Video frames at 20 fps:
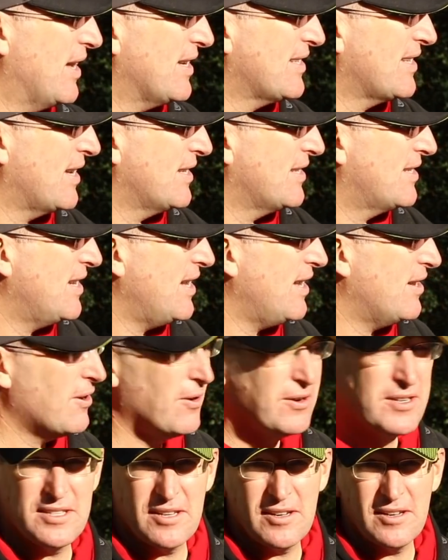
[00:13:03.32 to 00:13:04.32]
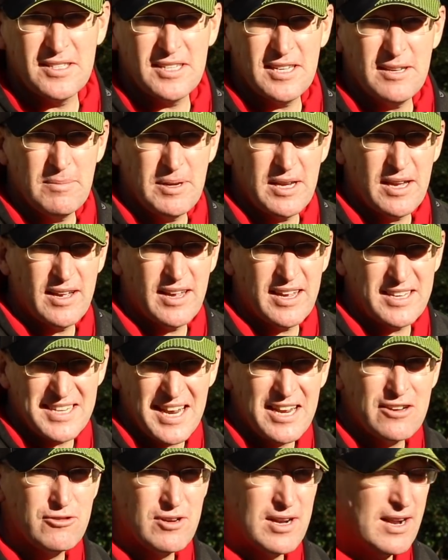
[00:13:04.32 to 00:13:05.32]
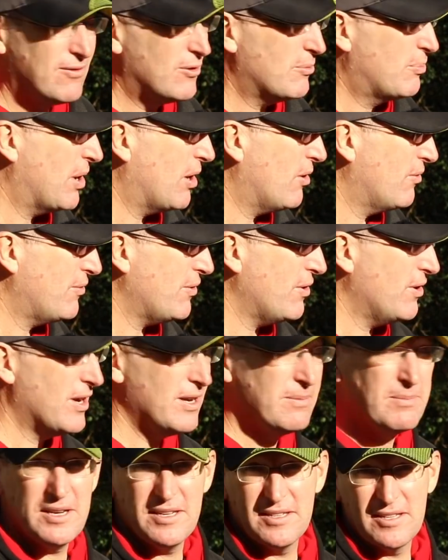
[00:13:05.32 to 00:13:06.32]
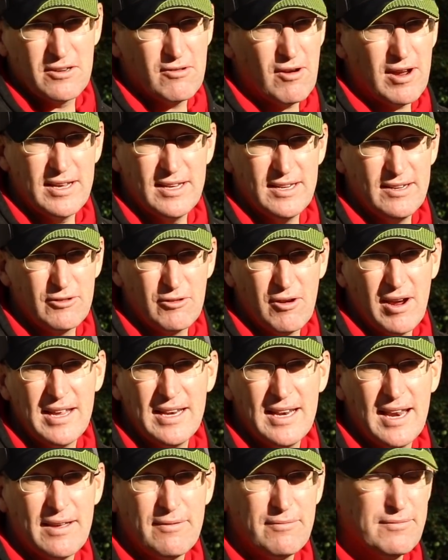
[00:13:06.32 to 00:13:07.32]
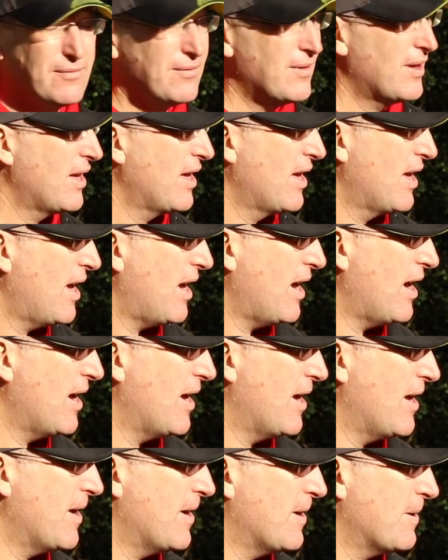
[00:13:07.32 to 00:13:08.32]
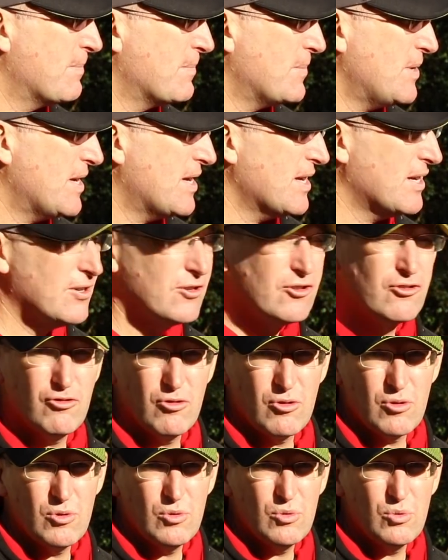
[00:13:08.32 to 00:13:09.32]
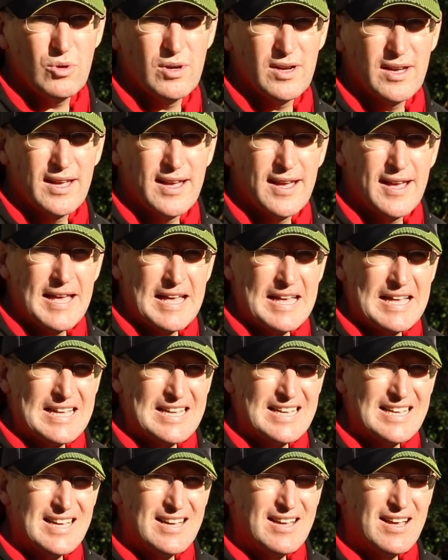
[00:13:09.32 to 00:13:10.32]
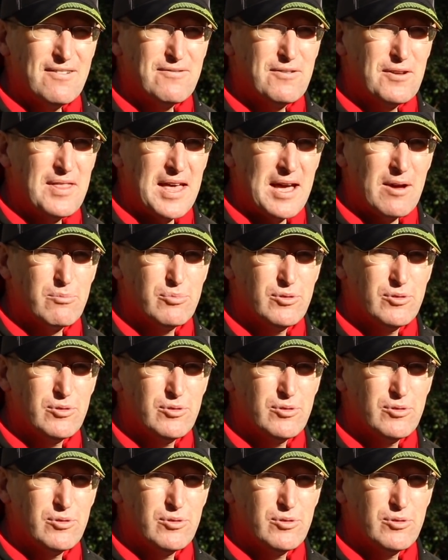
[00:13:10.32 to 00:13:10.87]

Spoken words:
that's answered it. A nice 13 metre, as an entry level pole, 13 metres is a great length. You're going to struggle for that